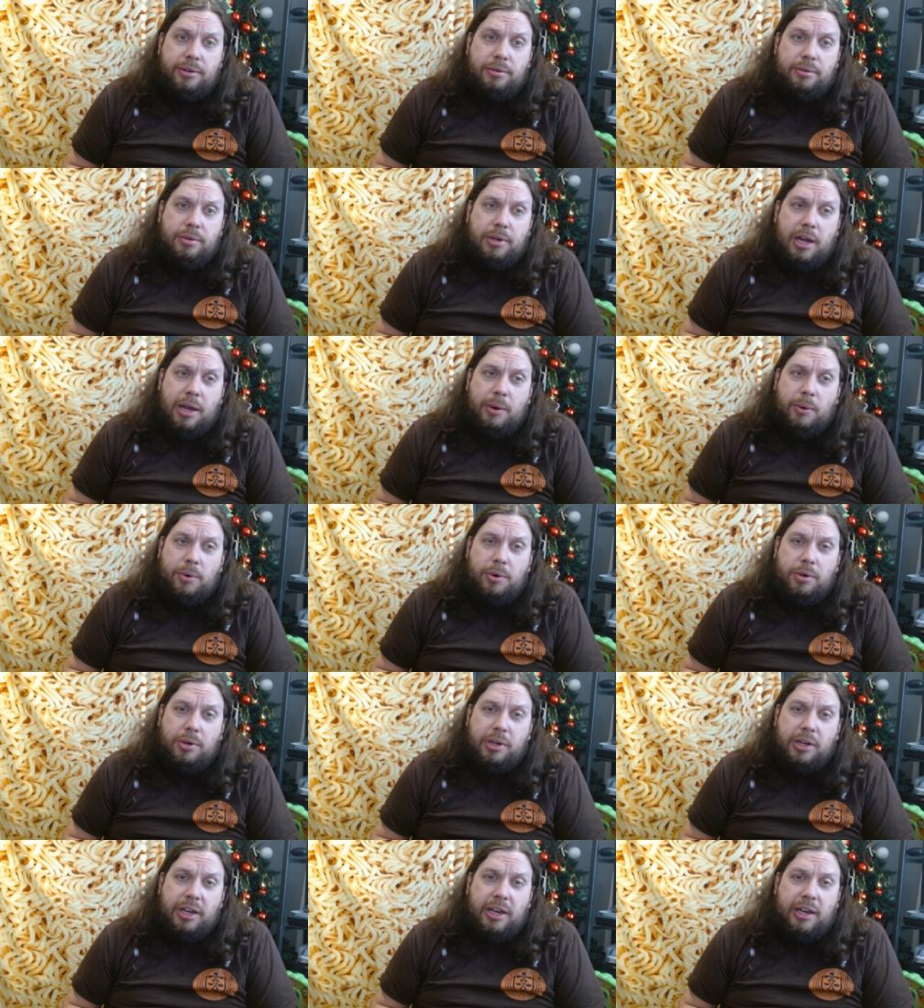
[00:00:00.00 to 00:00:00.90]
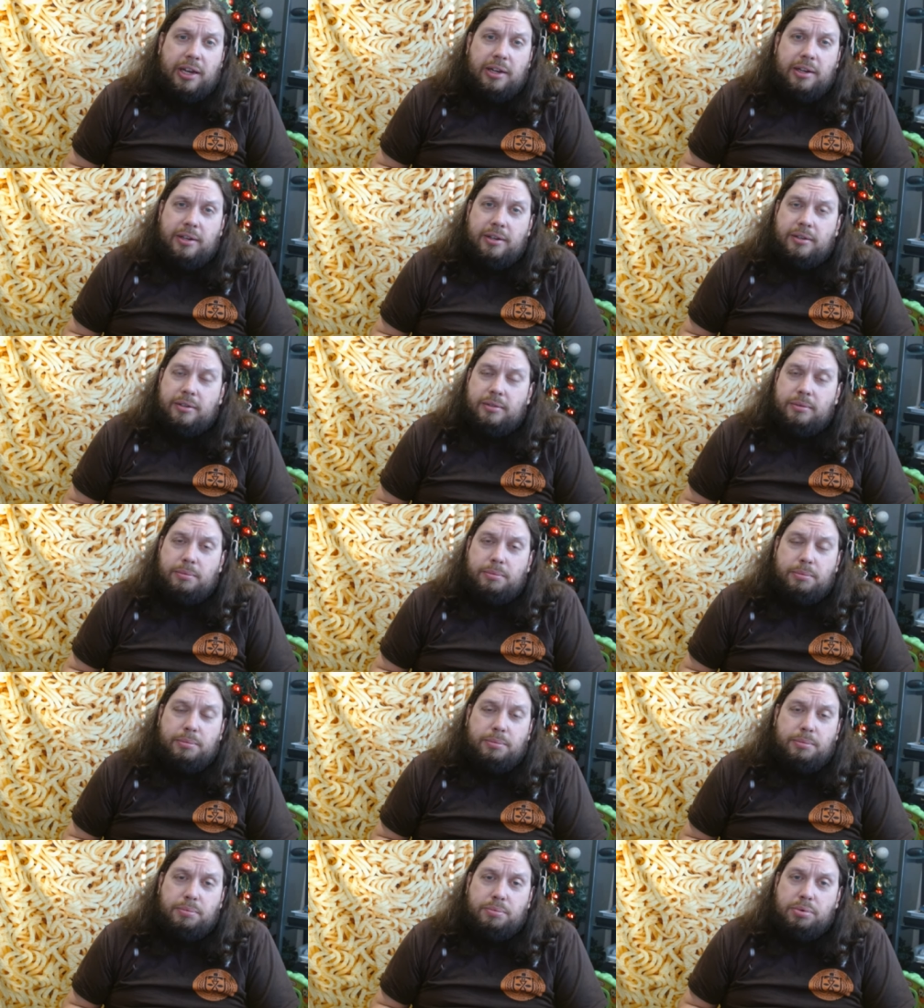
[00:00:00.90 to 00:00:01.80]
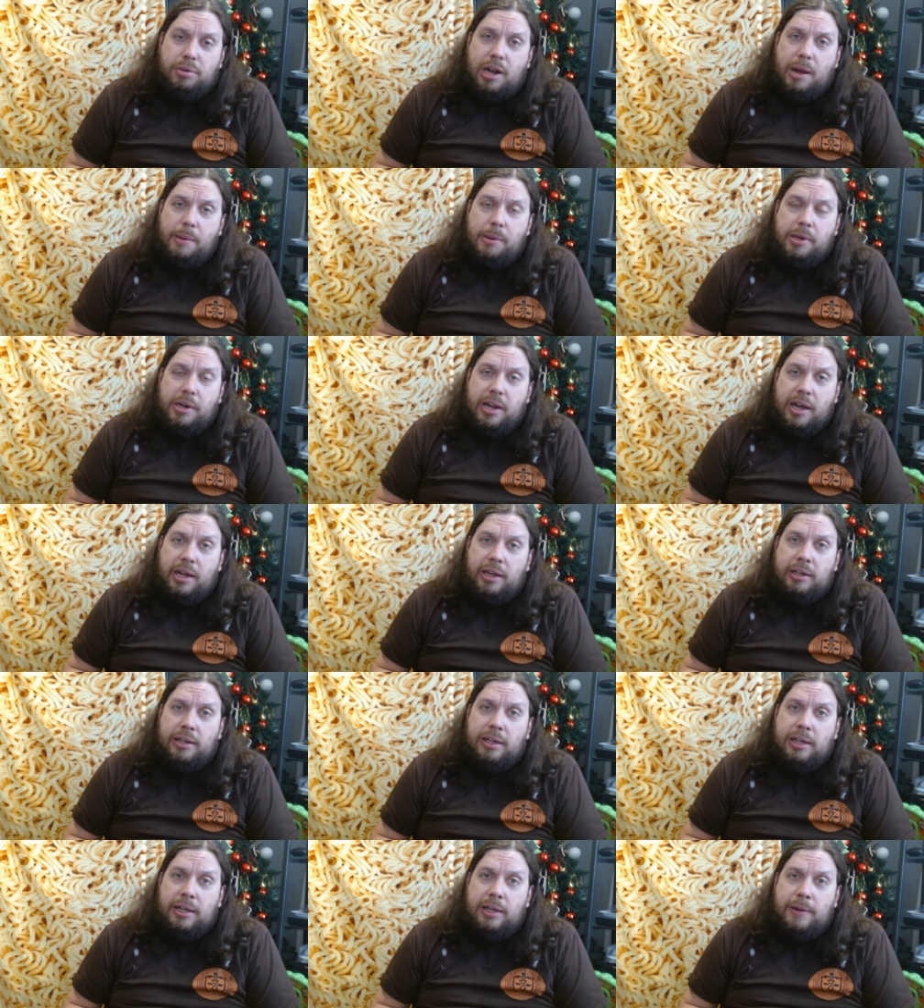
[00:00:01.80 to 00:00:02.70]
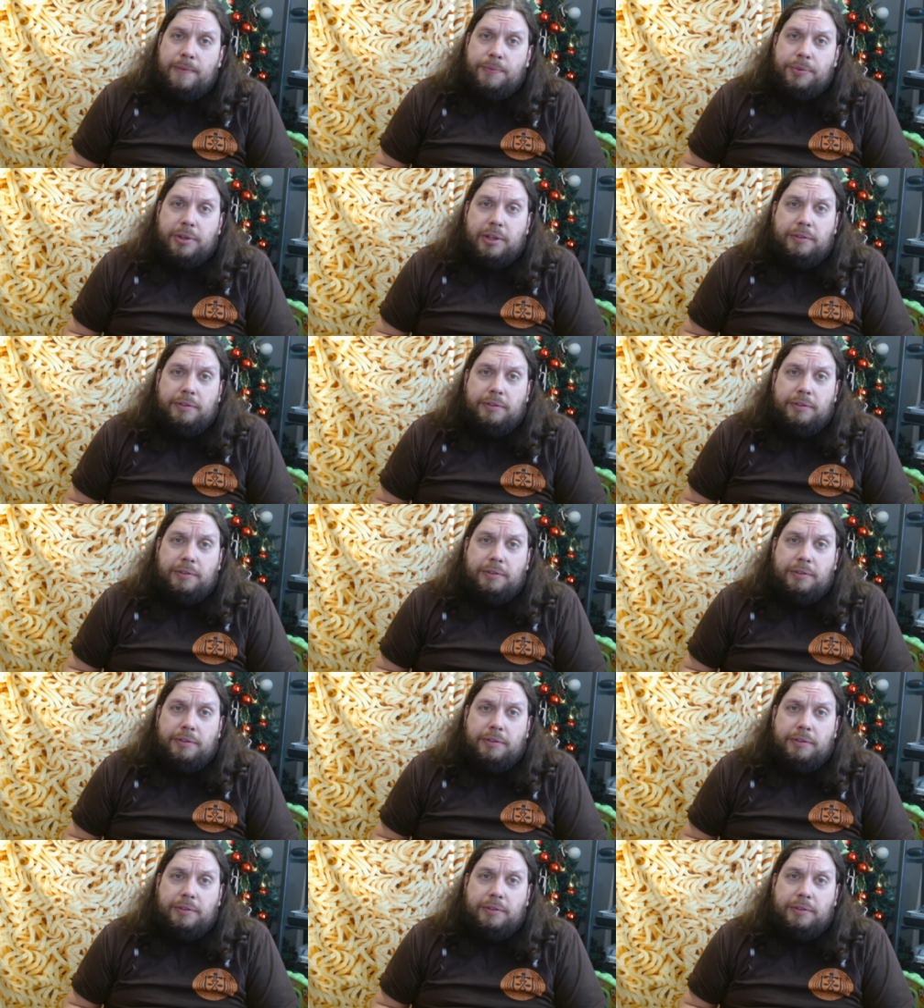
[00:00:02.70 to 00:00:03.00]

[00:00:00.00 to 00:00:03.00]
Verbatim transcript: No. Would I order again? Probably not.